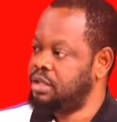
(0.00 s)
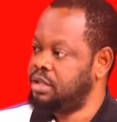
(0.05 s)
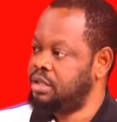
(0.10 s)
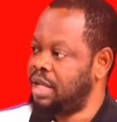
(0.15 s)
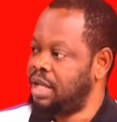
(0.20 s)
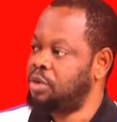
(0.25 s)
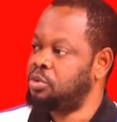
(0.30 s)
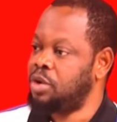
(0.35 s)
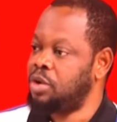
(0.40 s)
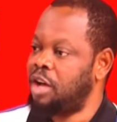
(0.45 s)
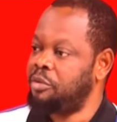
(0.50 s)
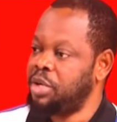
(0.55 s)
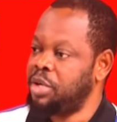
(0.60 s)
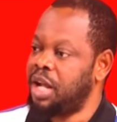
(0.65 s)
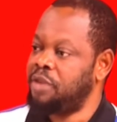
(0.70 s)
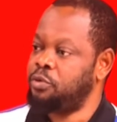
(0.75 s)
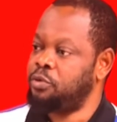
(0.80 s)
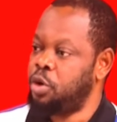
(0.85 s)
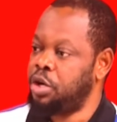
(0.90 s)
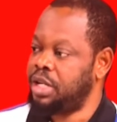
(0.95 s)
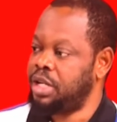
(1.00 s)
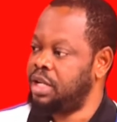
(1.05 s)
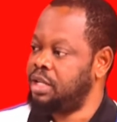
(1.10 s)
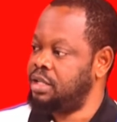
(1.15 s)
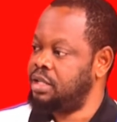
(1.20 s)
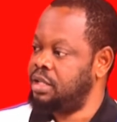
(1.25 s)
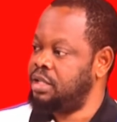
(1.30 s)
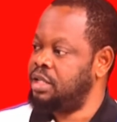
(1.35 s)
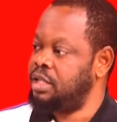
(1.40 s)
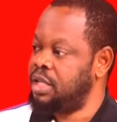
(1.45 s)
That could have been avoided
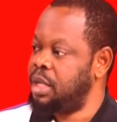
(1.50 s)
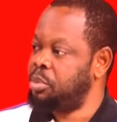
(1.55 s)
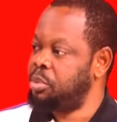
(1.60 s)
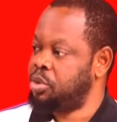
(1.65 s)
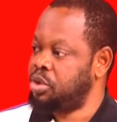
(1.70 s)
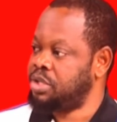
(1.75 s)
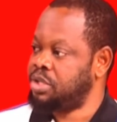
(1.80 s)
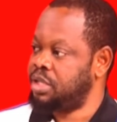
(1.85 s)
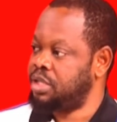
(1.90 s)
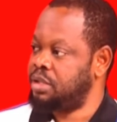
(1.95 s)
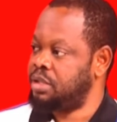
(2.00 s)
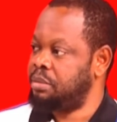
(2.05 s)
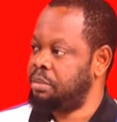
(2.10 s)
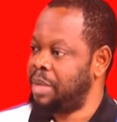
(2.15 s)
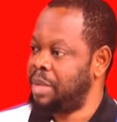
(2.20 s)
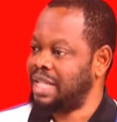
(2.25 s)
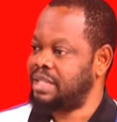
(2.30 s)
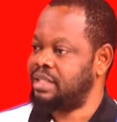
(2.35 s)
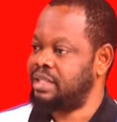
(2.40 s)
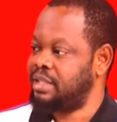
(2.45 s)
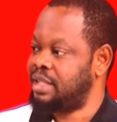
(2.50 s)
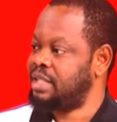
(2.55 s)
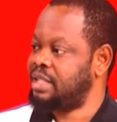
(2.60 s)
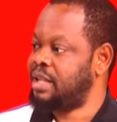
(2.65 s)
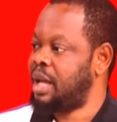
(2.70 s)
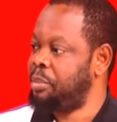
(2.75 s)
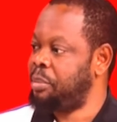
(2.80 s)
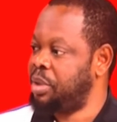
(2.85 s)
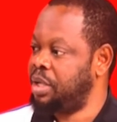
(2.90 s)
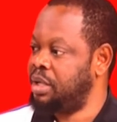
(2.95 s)
in the process, but it has
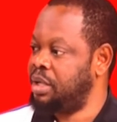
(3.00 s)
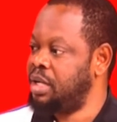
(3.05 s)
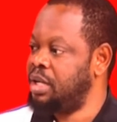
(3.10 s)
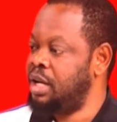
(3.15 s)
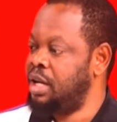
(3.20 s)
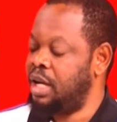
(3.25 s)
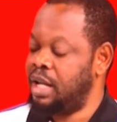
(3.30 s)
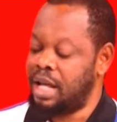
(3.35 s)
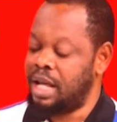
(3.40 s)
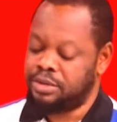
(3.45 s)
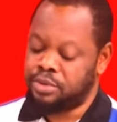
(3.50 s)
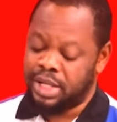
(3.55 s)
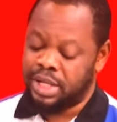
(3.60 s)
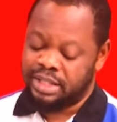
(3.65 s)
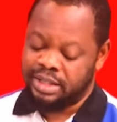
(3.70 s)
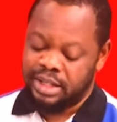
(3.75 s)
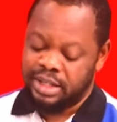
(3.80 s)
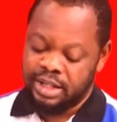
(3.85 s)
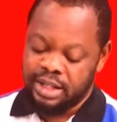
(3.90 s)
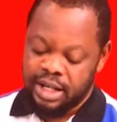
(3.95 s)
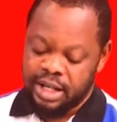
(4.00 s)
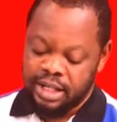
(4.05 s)
happened. And that's why I said that.